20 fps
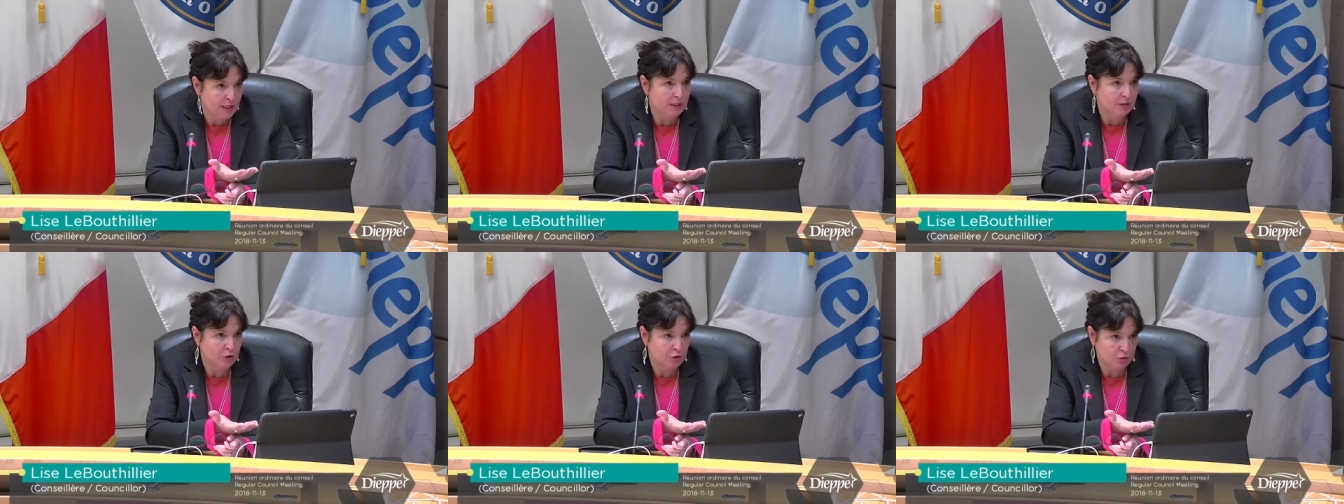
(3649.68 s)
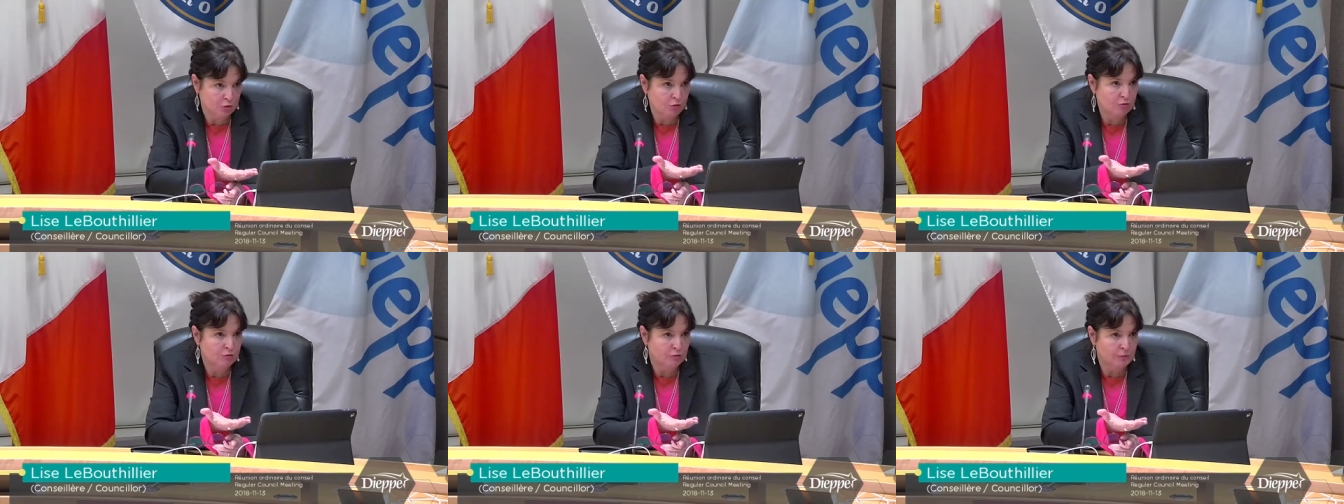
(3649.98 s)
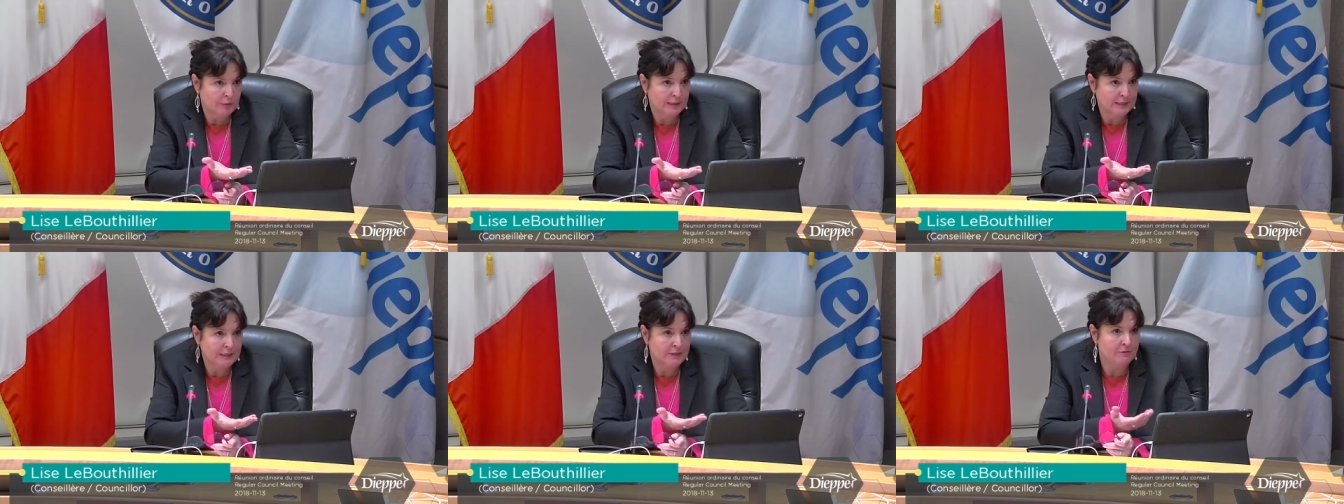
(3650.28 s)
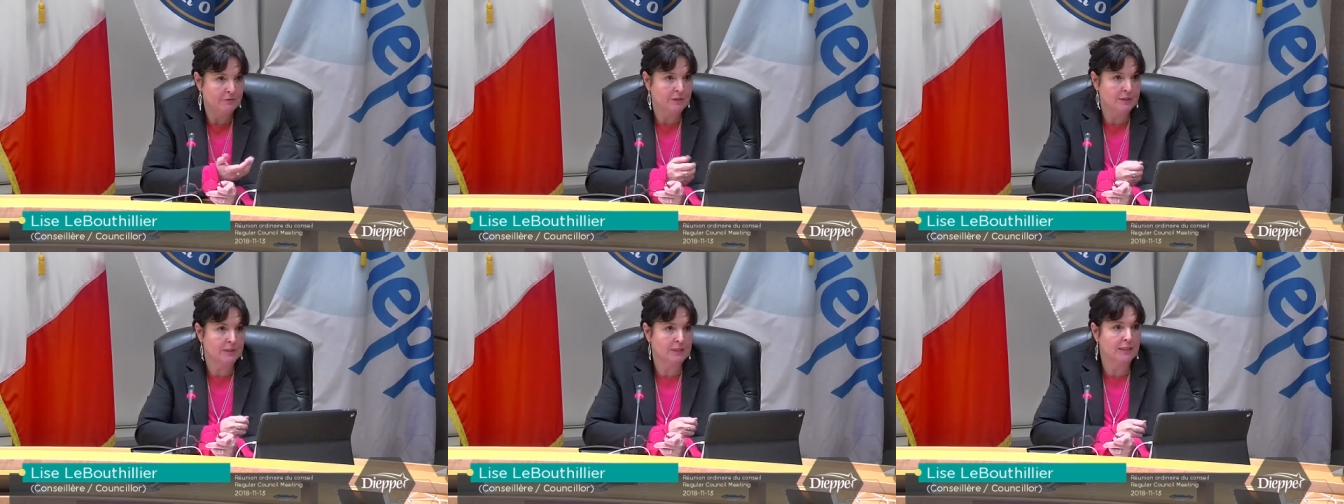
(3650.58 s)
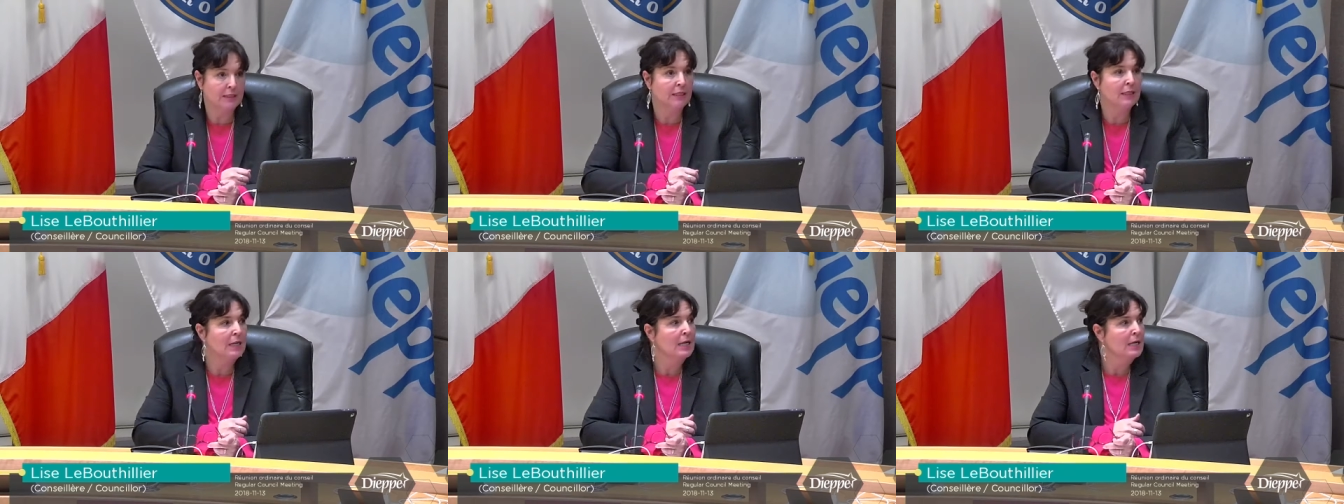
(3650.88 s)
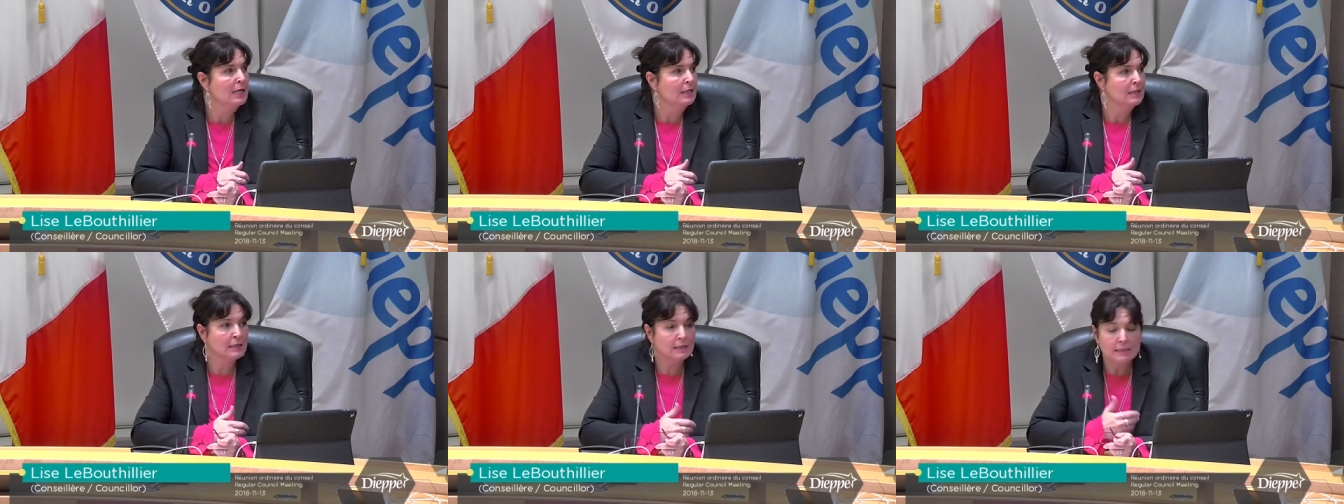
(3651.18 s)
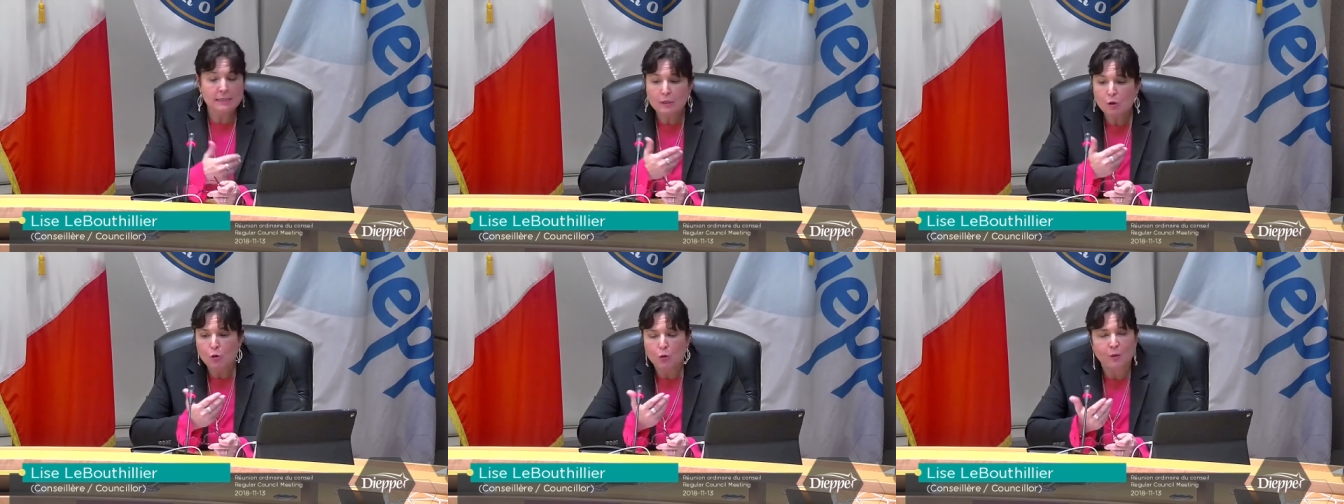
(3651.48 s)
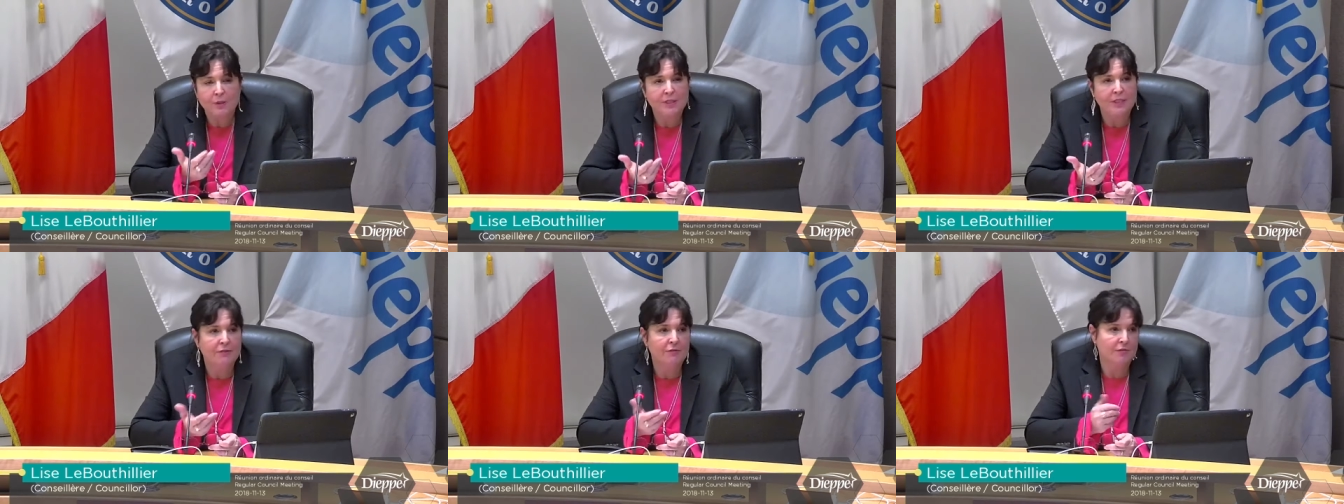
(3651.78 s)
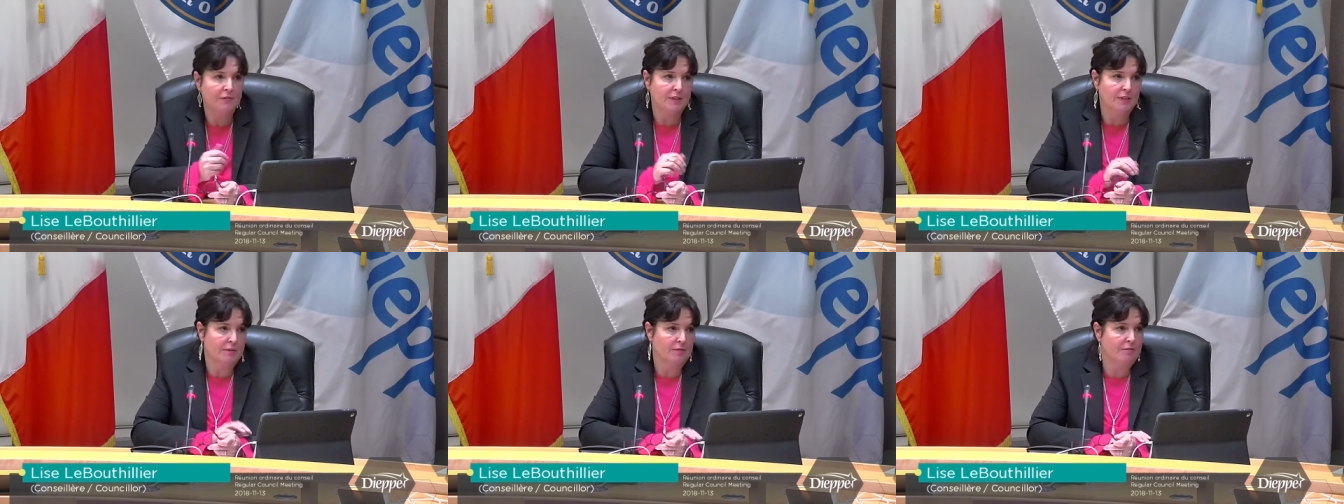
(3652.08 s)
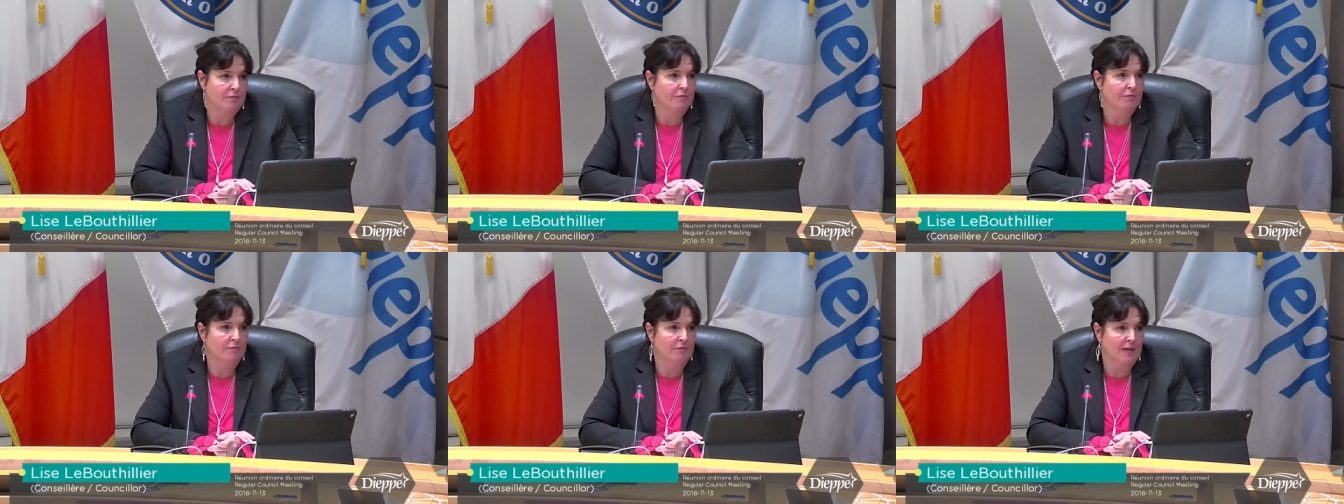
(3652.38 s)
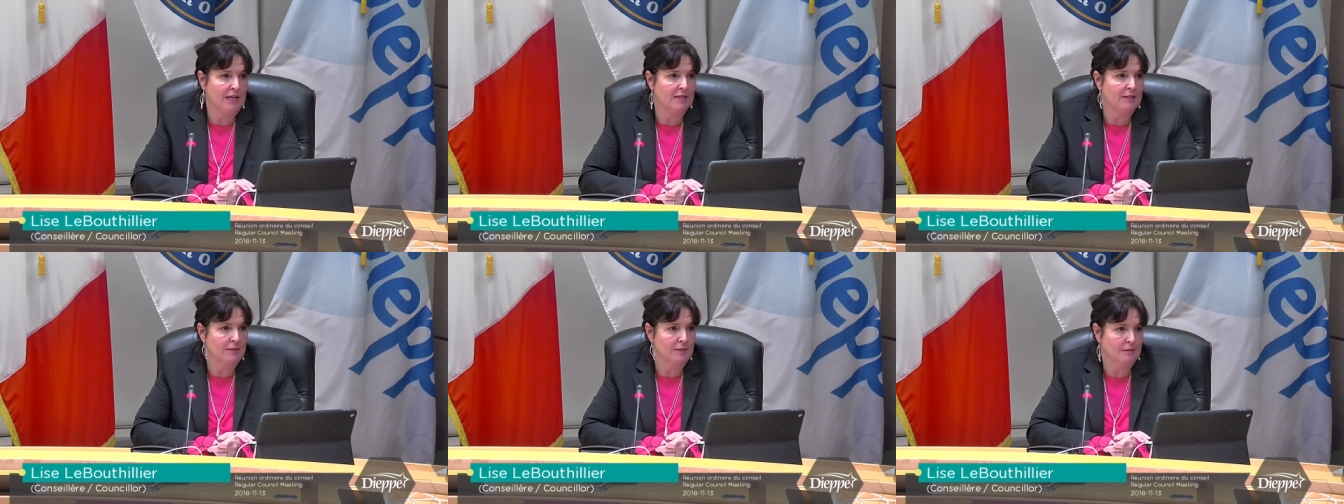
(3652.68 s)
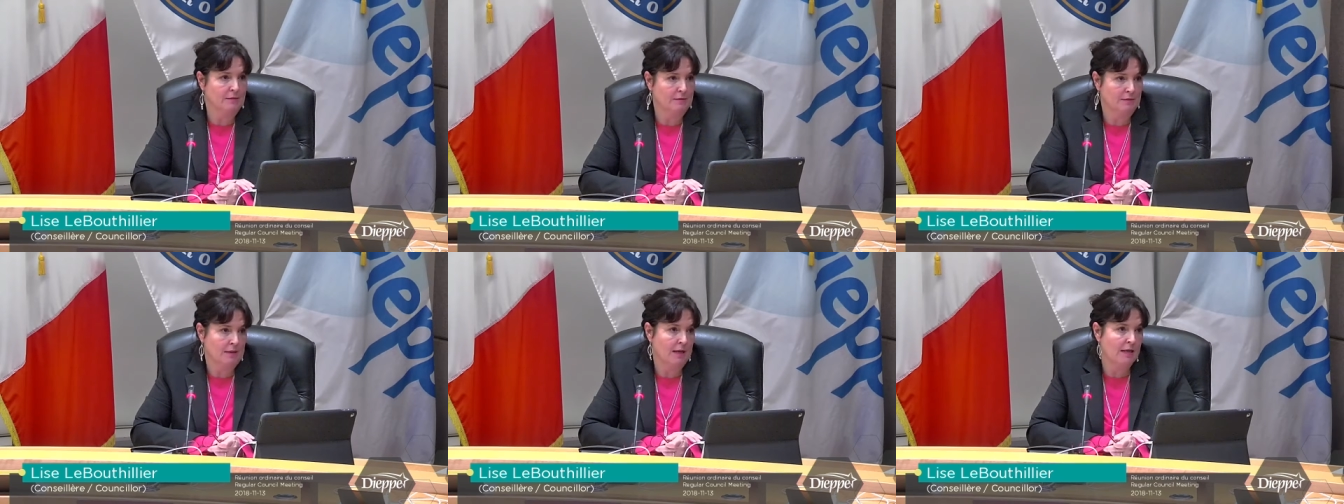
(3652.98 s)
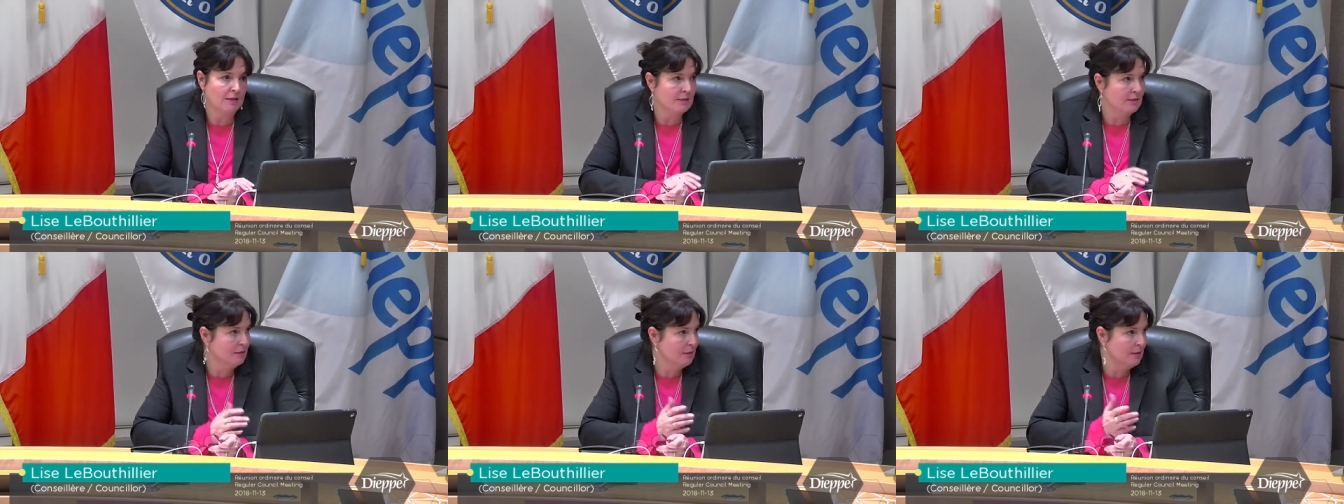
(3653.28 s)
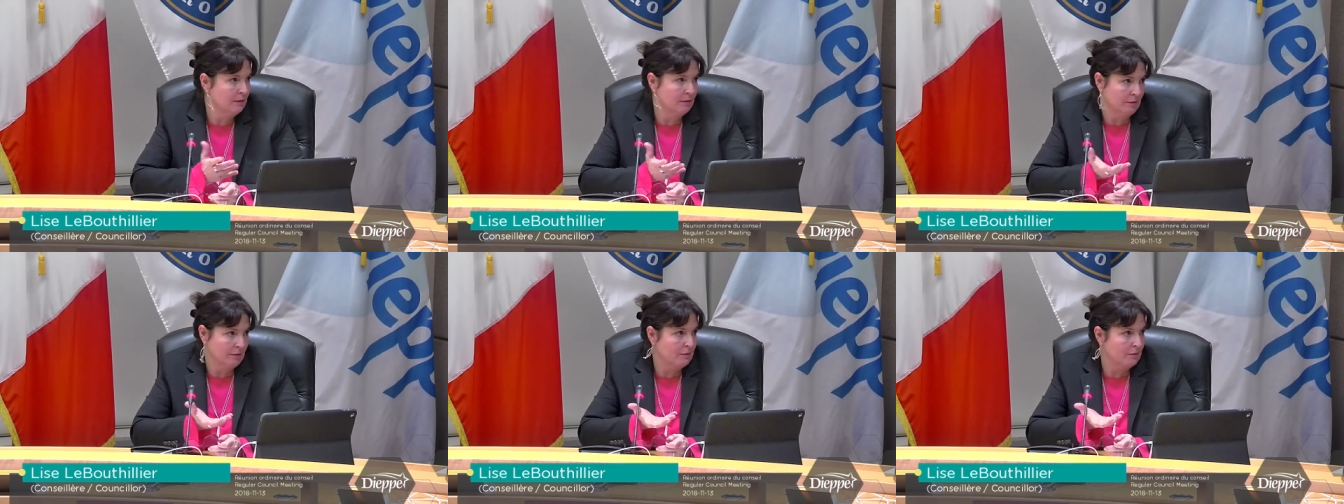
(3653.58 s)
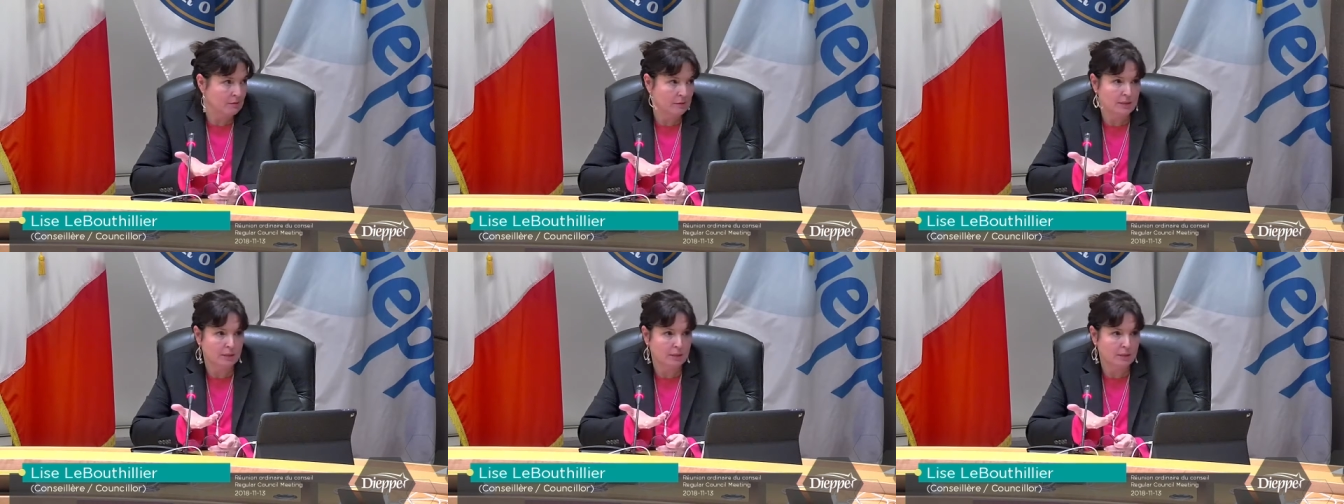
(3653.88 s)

Okay, we're going to be voting on something. If there's a